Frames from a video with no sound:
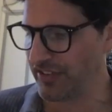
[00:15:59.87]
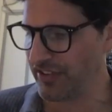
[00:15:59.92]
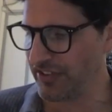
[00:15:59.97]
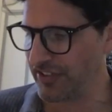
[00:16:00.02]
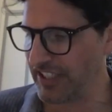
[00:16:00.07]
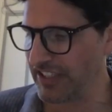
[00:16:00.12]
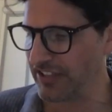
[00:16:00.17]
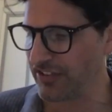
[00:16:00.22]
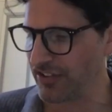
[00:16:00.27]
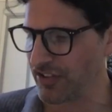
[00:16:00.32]

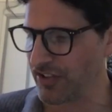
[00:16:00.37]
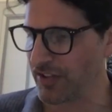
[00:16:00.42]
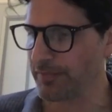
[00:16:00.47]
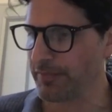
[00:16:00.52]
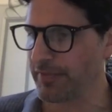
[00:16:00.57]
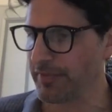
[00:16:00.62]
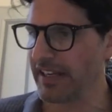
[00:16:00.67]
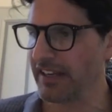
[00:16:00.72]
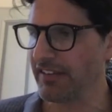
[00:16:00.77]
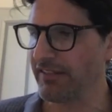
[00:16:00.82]
disease is
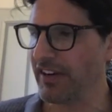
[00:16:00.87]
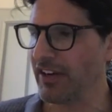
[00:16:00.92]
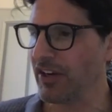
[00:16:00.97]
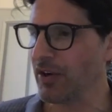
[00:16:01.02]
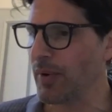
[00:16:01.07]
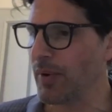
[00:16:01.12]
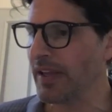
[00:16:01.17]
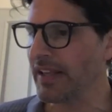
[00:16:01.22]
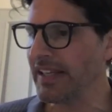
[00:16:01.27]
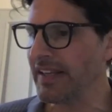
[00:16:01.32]
spreading very
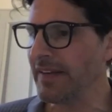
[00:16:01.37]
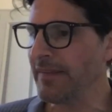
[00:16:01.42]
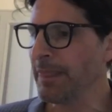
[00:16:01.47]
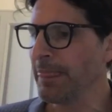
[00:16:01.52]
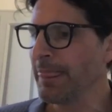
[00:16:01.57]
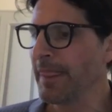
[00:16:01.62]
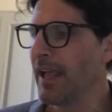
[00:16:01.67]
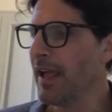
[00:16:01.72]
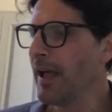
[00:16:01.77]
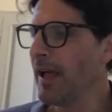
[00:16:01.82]
quickly.
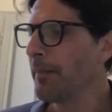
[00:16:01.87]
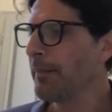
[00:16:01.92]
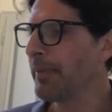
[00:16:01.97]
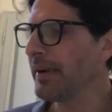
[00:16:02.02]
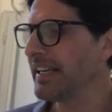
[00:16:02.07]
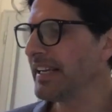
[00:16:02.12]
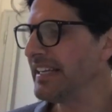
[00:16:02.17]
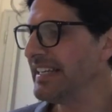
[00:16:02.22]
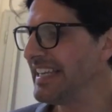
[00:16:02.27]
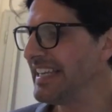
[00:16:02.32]
But a